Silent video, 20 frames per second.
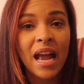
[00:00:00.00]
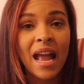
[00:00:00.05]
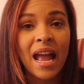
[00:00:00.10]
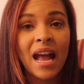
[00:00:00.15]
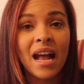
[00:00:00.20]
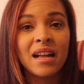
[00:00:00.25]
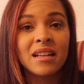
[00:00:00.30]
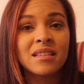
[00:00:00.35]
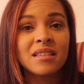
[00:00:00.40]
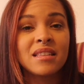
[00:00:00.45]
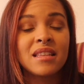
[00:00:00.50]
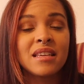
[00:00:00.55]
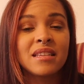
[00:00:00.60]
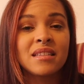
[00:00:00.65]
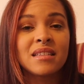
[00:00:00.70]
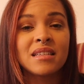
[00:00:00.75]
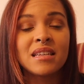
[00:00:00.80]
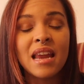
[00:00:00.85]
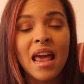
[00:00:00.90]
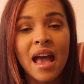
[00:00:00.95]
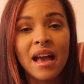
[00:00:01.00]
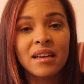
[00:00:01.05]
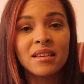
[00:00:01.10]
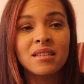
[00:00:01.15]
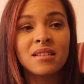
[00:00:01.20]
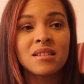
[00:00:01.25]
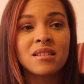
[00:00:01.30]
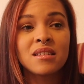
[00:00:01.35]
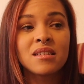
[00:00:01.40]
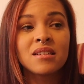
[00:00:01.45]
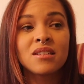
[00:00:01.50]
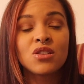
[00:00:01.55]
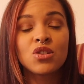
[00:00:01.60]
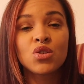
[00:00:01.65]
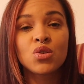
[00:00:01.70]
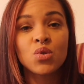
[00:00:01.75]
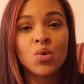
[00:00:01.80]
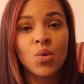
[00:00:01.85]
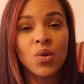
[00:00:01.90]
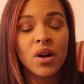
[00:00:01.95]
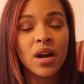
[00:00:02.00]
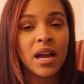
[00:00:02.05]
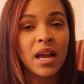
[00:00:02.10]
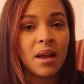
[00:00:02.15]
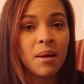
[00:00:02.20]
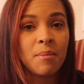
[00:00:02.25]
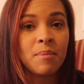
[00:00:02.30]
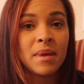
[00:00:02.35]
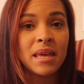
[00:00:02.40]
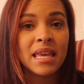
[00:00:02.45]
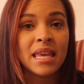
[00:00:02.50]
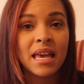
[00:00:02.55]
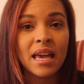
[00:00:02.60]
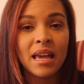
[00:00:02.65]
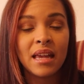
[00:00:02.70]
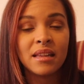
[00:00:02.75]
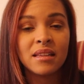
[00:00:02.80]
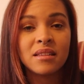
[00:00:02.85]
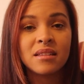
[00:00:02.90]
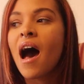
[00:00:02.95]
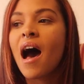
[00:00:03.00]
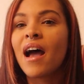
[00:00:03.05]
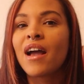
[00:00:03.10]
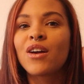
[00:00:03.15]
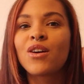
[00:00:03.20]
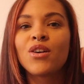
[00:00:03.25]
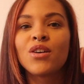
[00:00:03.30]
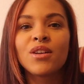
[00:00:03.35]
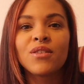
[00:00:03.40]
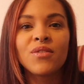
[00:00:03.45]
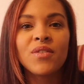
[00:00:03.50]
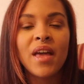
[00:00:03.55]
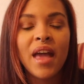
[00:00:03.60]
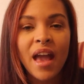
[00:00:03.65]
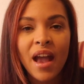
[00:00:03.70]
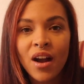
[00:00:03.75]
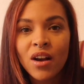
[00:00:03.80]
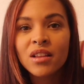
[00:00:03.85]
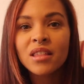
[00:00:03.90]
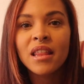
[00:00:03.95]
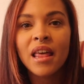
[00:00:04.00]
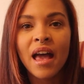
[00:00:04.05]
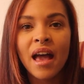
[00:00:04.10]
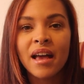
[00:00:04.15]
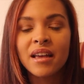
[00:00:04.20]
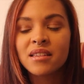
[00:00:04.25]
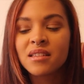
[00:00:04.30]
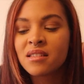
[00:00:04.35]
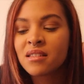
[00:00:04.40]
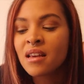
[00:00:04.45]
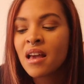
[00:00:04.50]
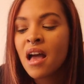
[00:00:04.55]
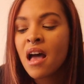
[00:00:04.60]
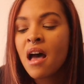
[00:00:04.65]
and this next story begins. I could have cared less.